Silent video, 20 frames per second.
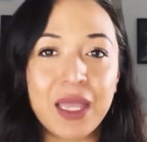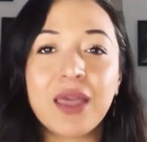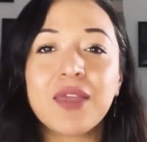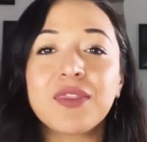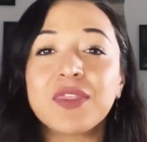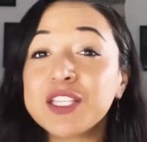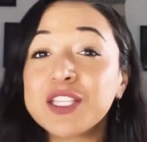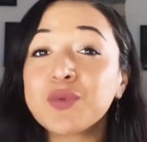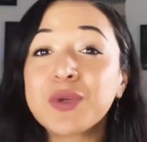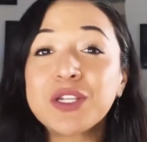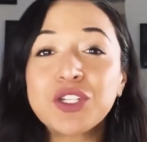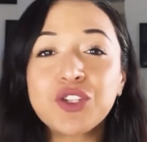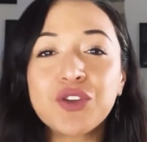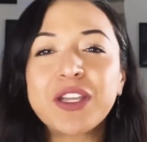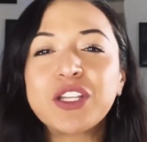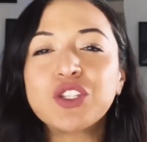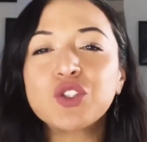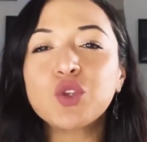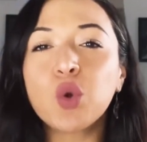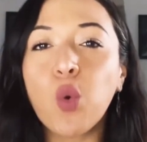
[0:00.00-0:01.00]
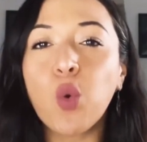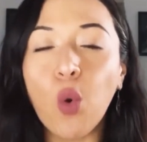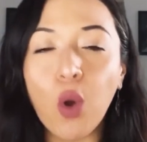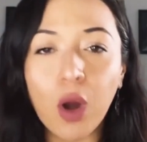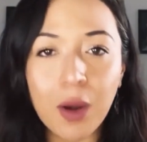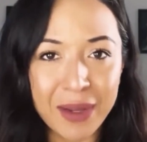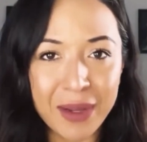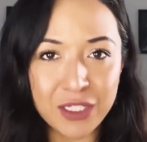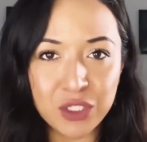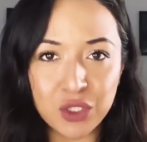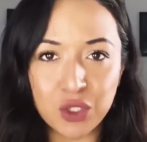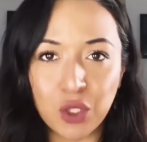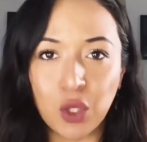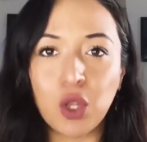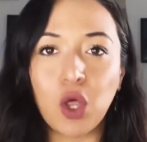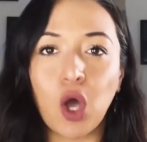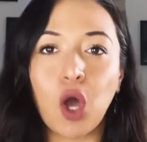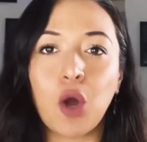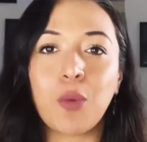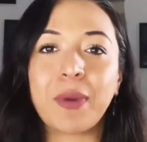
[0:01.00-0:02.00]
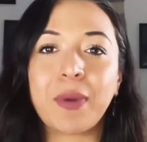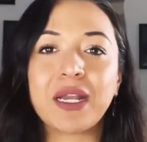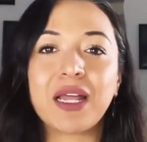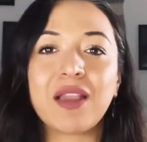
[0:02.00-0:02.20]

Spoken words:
This retreat tore my soul open,